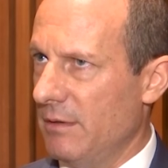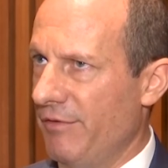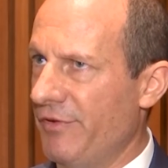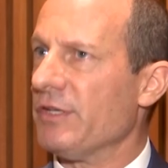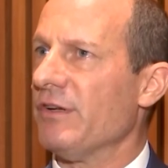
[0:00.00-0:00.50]

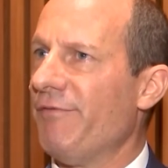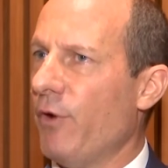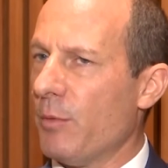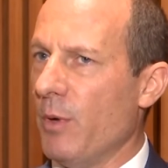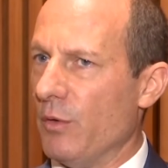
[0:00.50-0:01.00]
first and
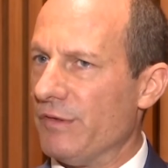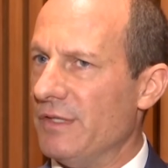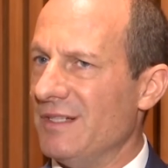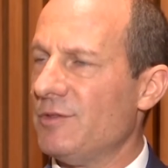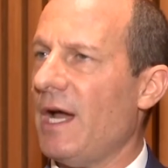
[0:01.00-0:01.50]
foremost,
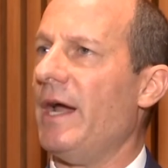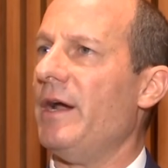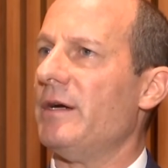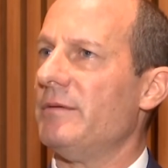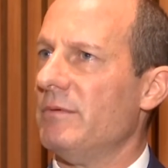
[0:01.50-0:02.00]
the
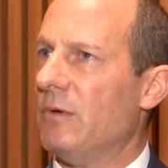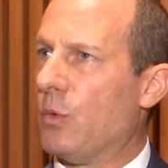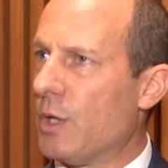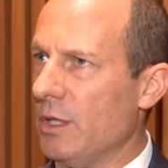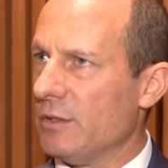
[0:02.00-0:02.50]
entire
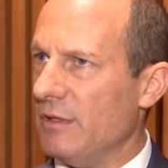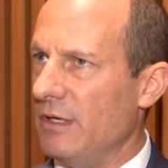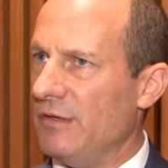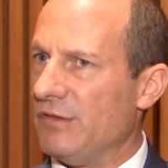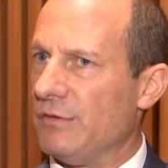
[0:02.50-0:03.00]
world
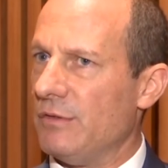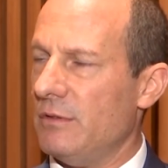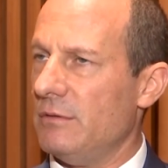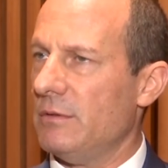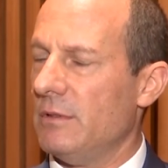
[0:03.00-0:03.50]
is
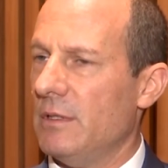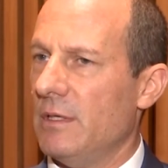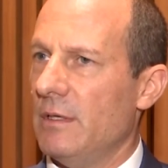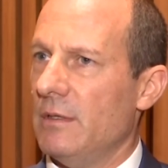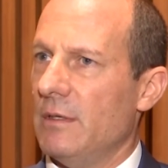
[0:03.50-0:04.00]

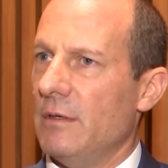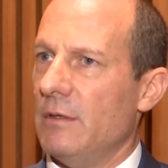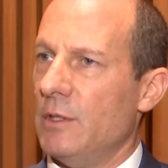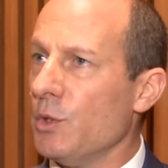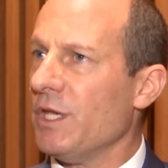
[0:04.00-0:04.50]

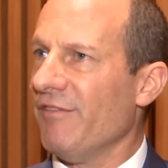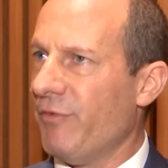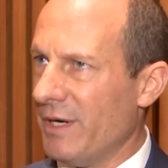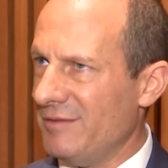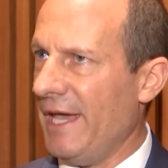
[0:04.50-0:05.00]
looking
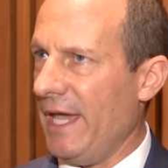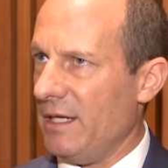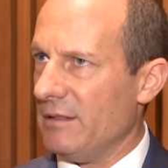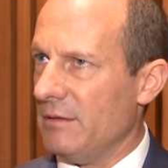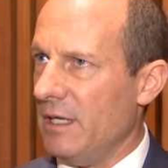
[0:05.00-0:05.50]
for a day
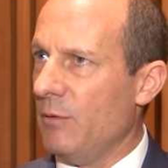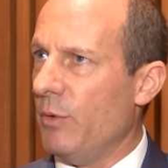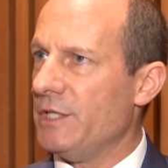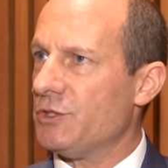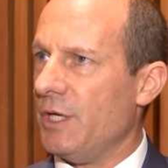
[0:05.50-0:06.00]
in
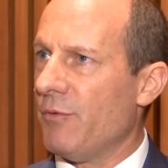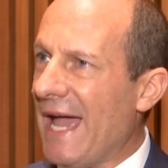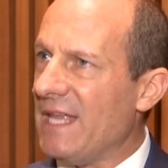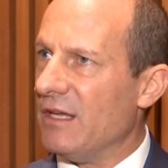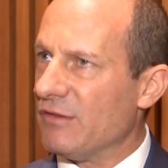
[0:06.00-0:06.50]
which
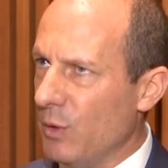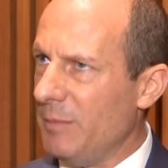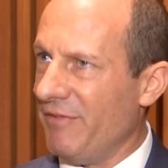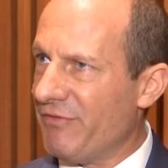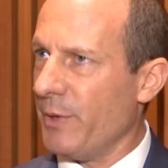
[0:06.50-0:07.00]
Iranians will
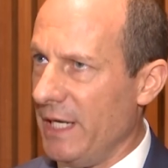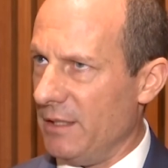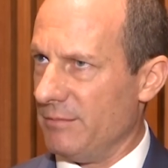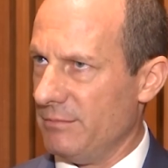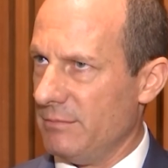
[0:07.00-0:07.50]
be free.
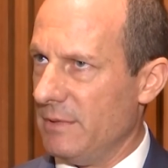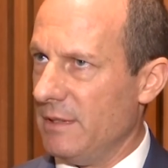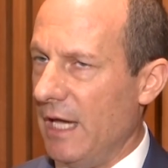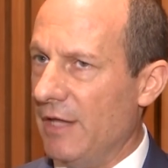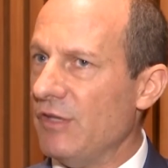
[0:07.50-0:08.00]

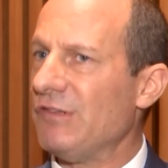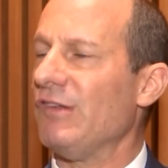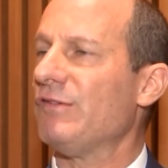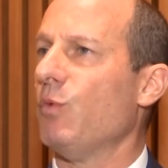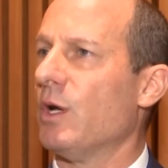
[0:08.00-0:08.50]
And this
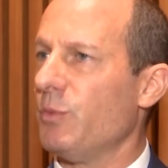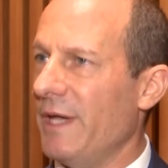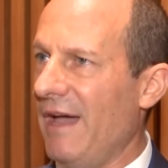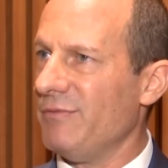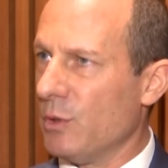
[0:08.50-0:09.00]
is what we
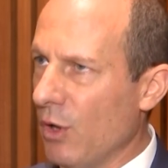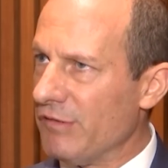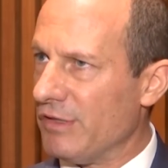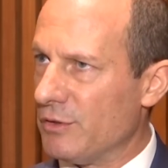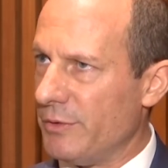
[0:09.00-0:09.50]
have to
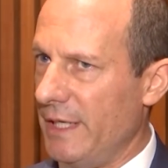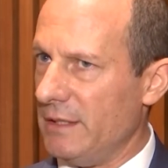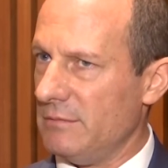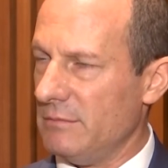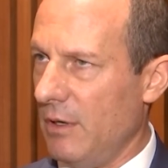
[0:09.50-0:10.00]
concentrate
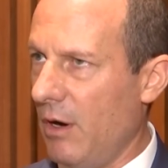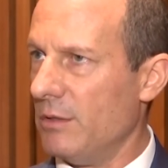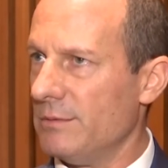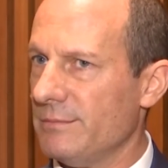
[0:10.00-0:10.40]
on.